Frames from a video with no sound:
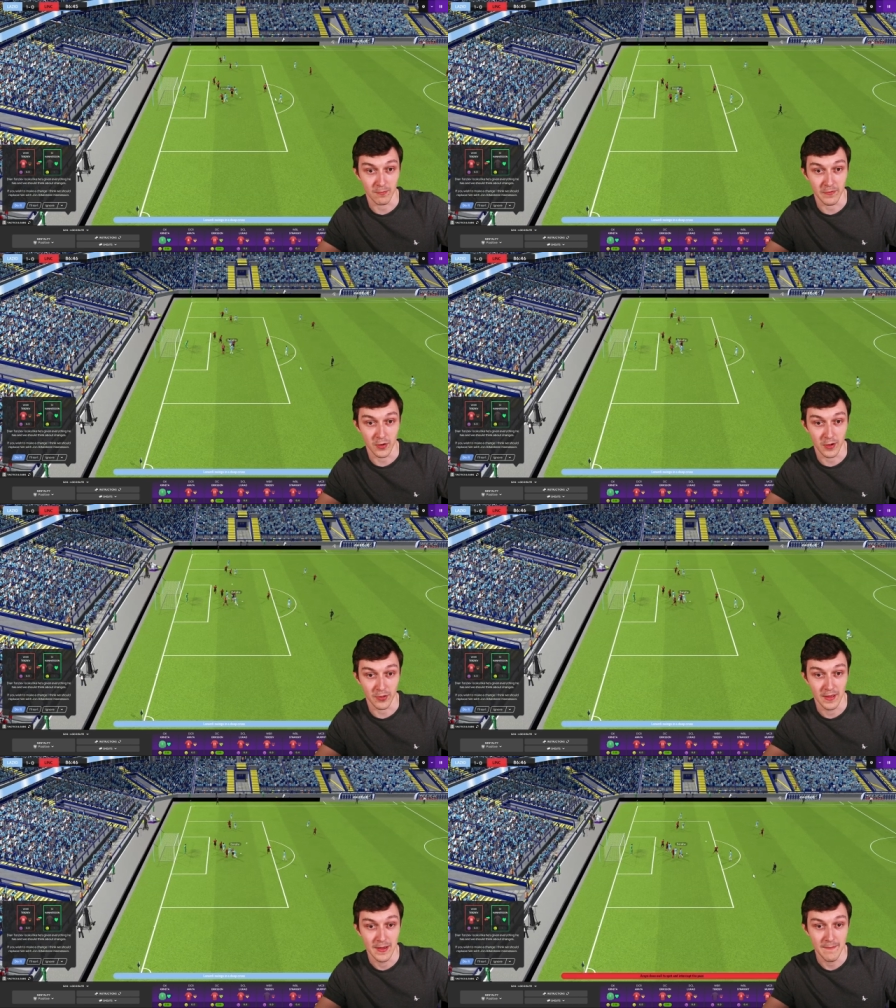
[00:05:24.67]
We've
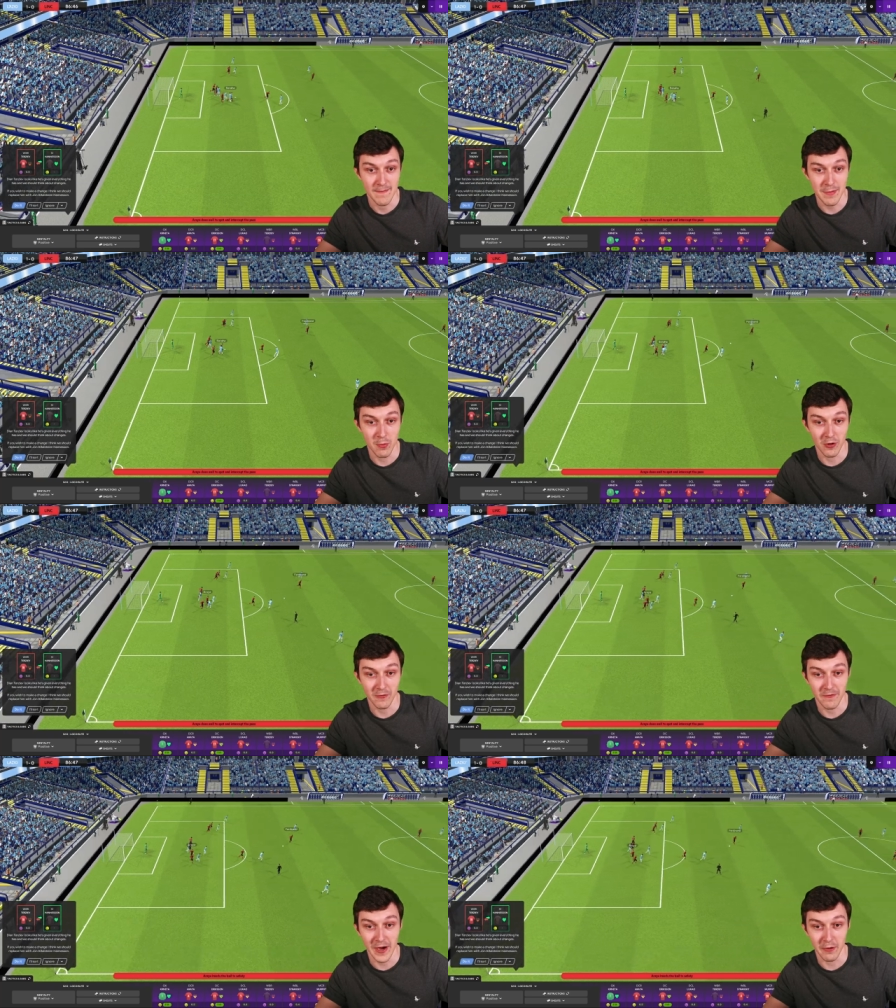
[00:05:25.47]
got maybe one
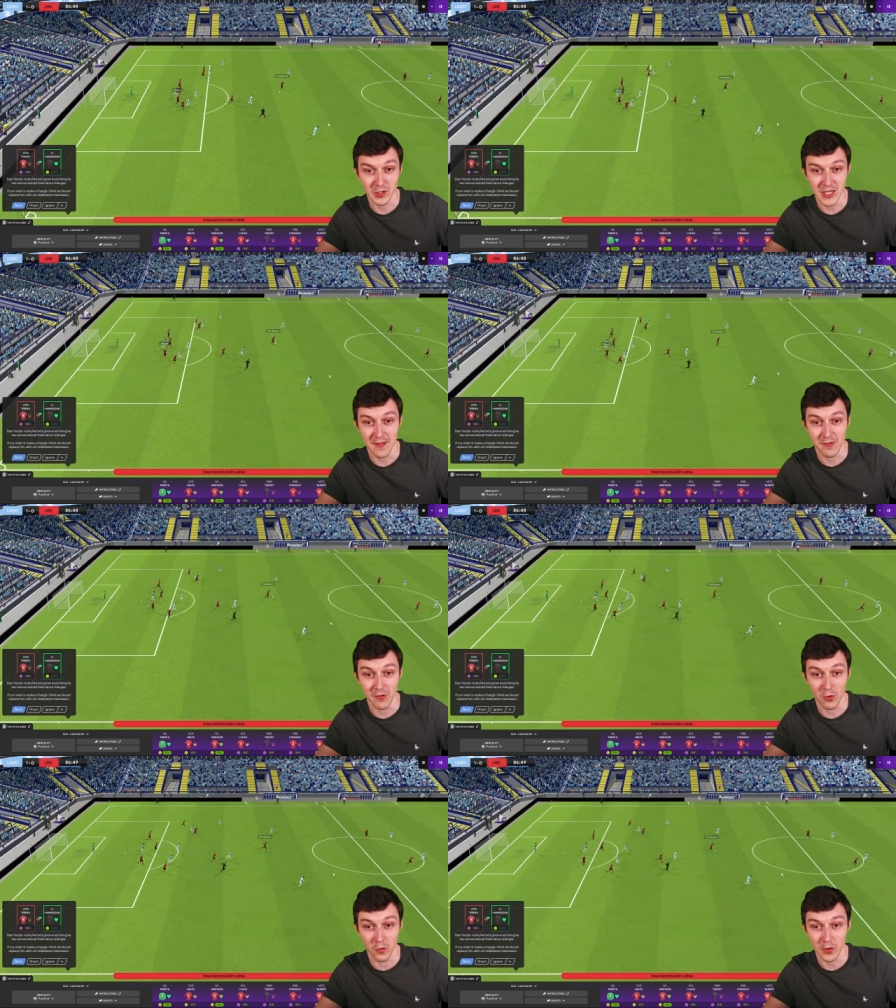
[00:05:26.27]
final chance to
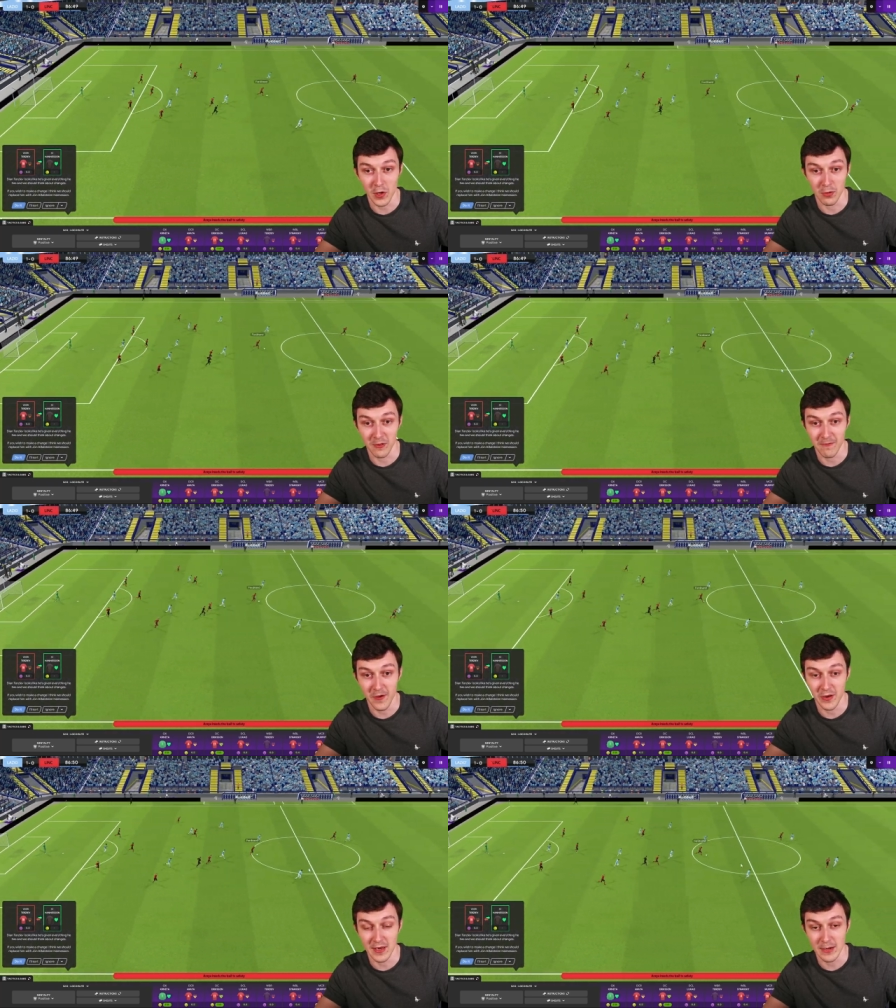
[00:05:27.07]
score a goal as
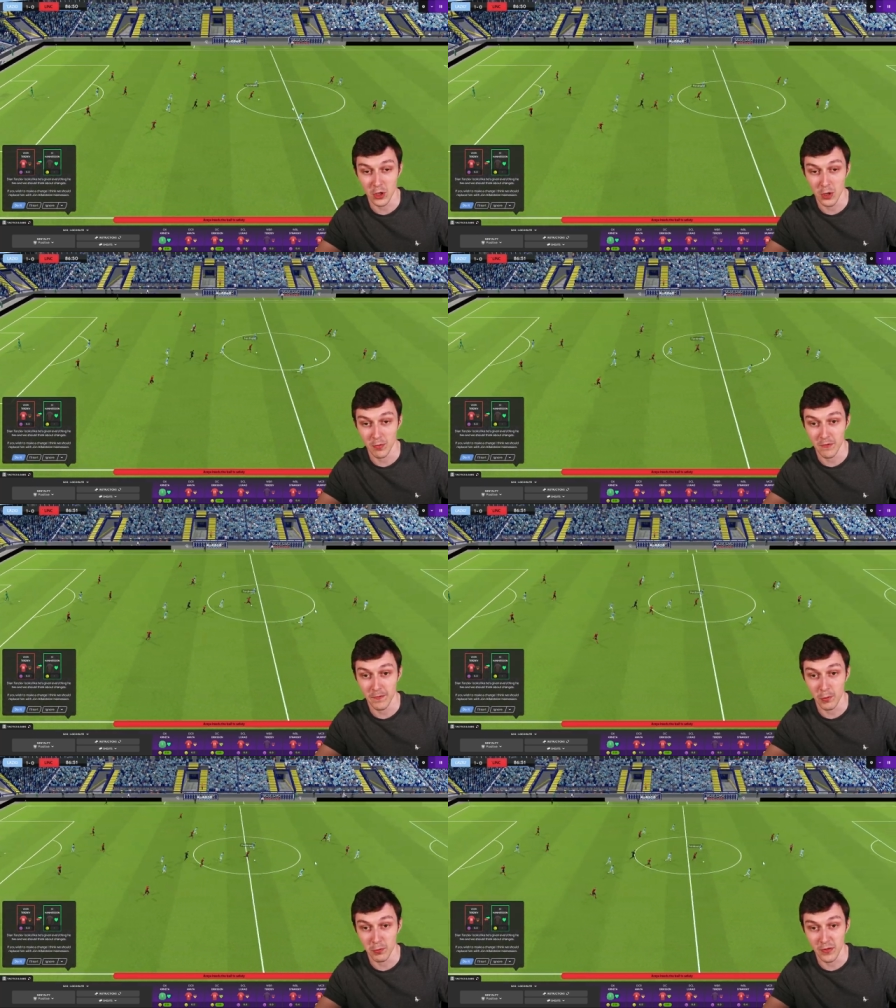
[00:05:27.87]
Ferdinand comes
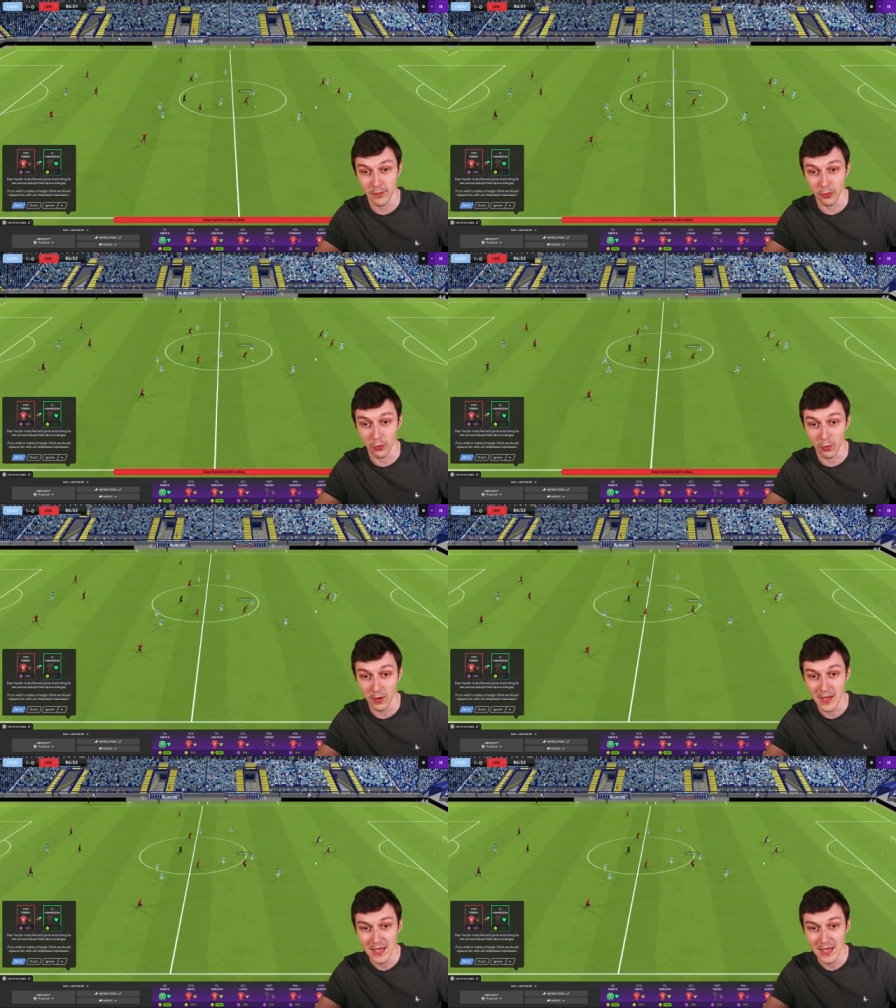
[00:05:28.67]
forward with the ball.